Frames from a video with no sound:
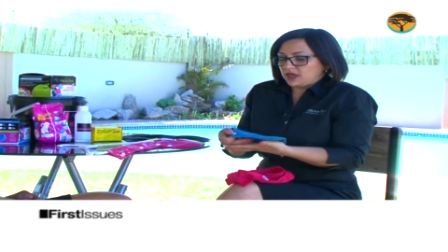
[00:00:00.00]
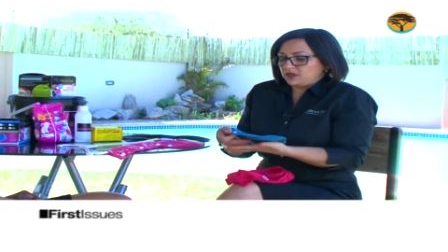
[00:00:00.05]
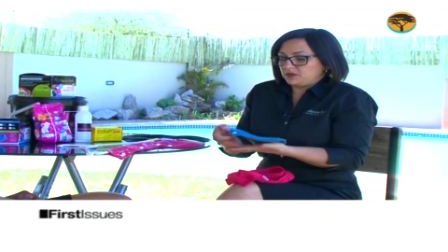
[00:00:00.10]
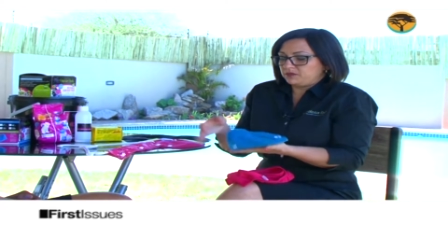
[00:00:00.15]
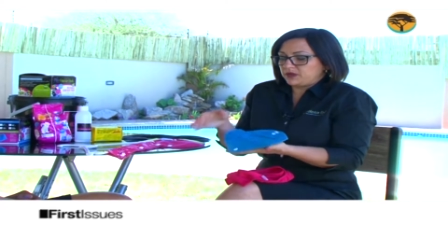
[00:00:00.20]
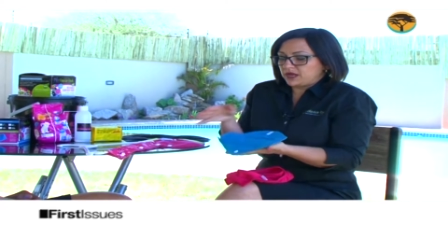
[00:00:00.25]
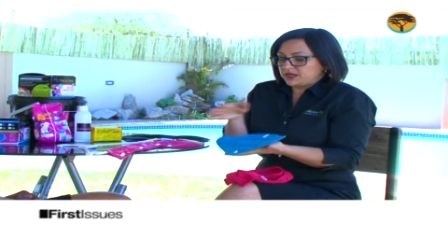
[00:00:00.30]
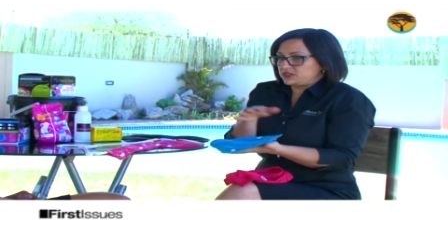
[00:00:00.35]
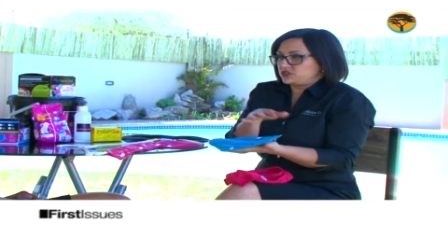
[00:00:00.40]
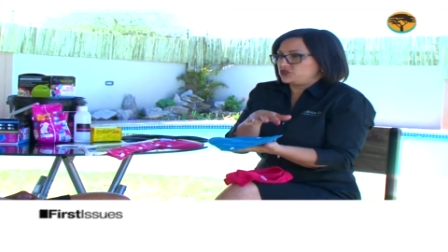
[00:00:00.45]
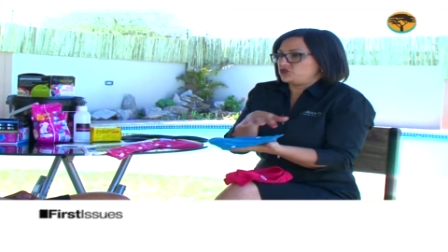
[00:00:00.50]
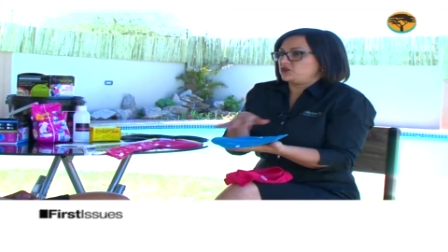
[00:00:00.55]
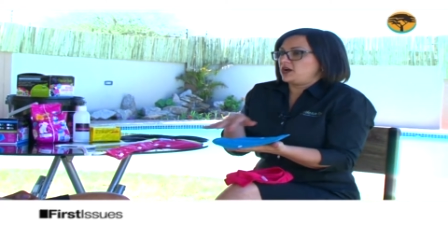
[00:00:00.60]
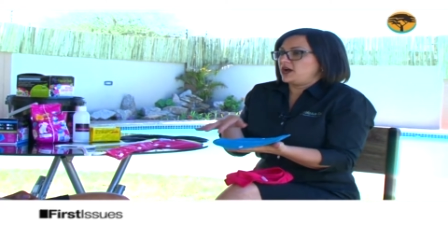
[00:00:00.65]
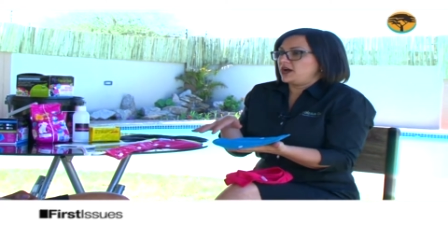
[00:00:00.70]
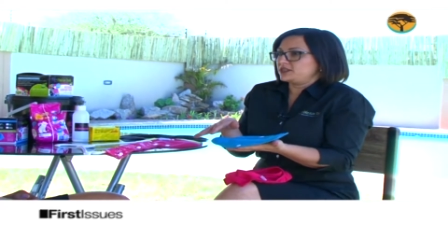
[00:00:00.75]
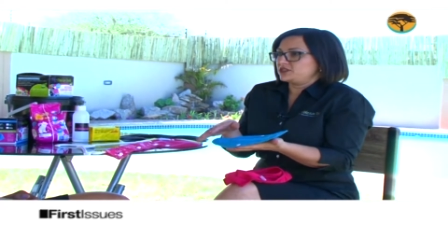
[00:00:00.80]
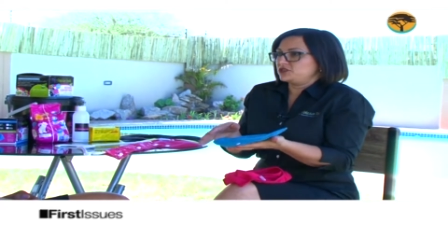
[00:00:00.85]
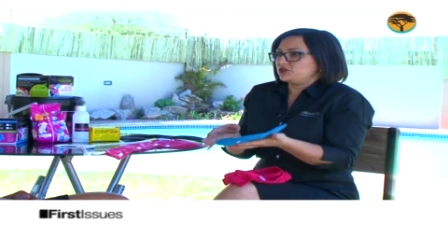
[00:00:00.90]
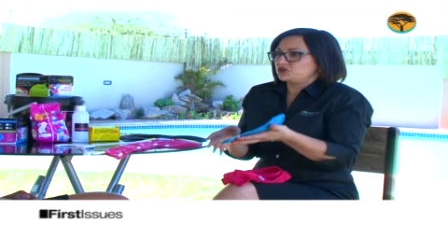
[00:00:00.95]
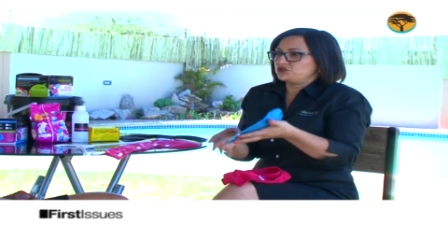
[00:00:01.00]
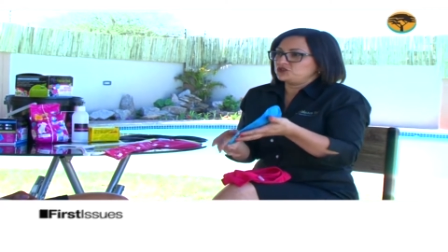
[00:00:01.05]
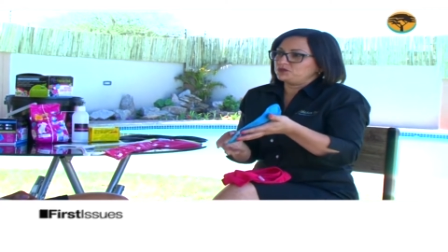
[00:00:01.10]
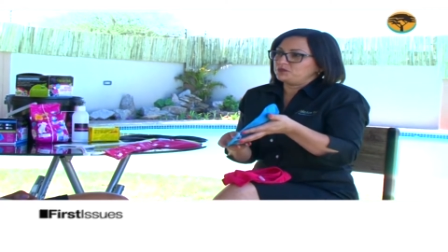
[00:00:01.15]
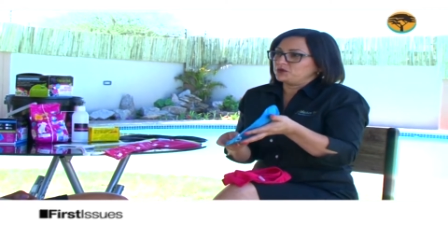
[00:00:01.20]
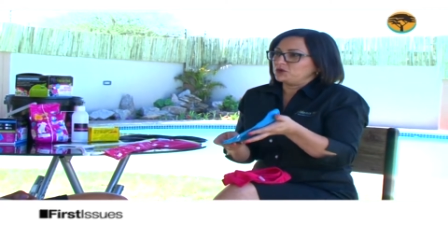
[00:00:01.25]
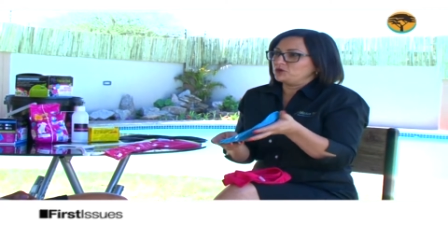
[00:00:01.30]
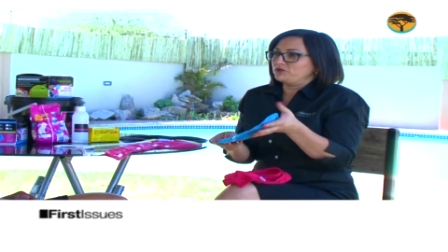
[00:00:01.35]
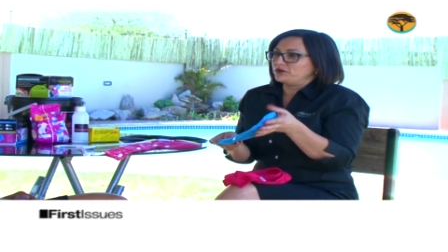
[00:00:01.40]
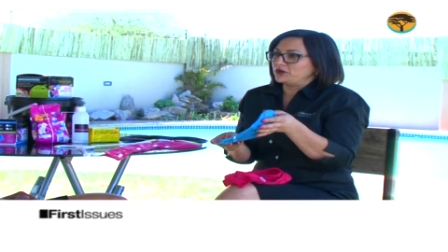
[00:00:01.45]
The blood is dry, it's not
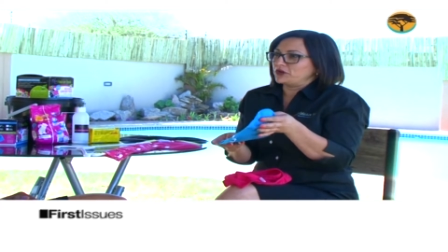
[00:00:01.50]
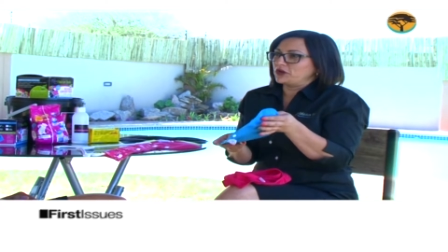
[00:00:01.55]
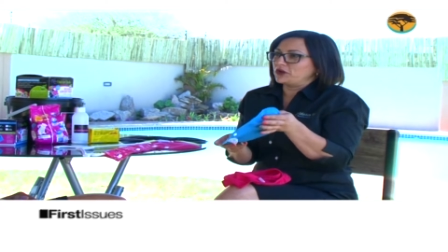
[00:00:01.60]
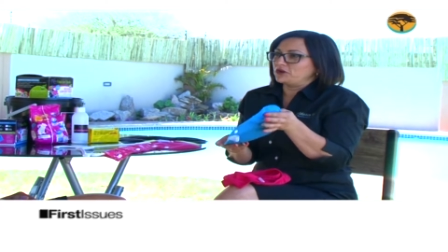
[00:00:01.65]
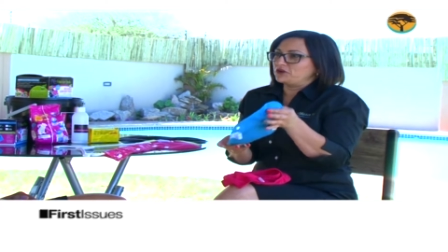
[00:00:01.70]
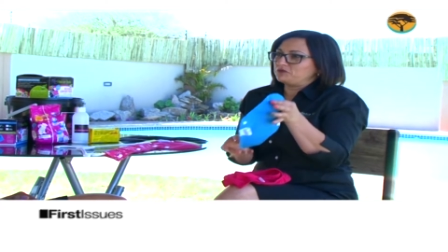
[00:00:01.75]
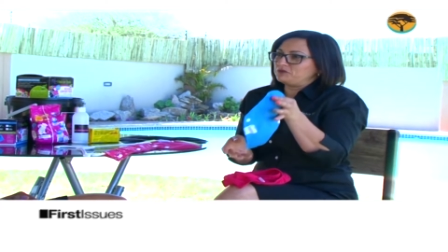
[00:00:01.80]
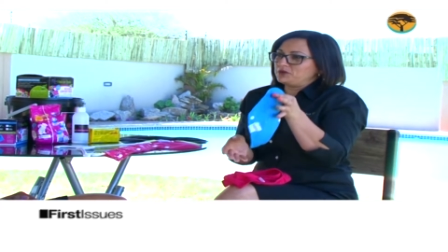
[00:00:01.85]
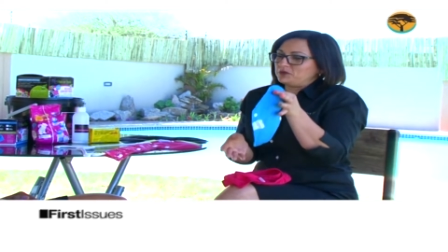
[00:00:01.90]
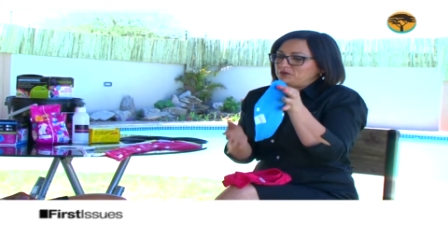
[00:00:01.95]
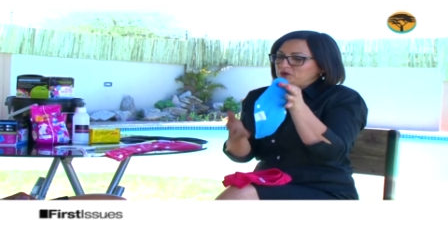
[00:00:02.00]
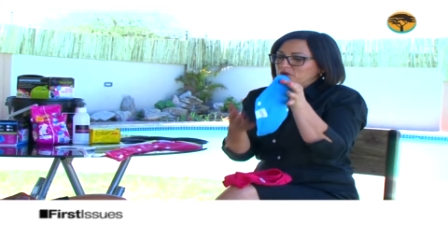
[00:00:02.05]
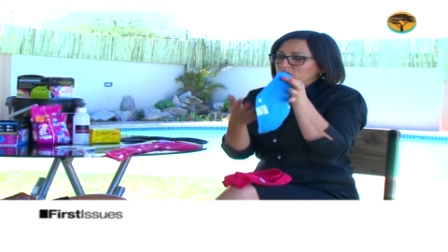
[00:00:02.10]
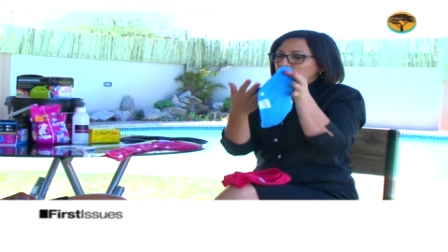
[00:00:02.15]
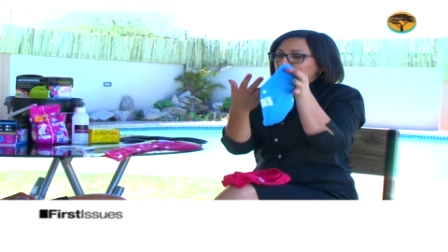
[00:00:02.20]
dripping off. I know a lot of people are